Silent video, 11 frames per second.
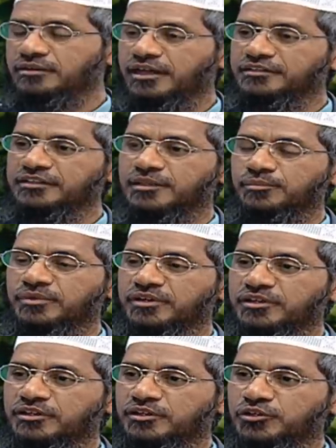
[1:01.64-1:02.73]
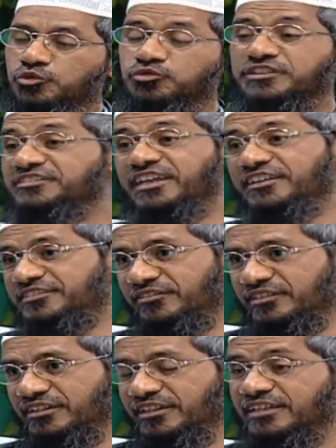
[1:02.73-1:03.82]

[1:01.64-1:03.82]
hadith number 2697,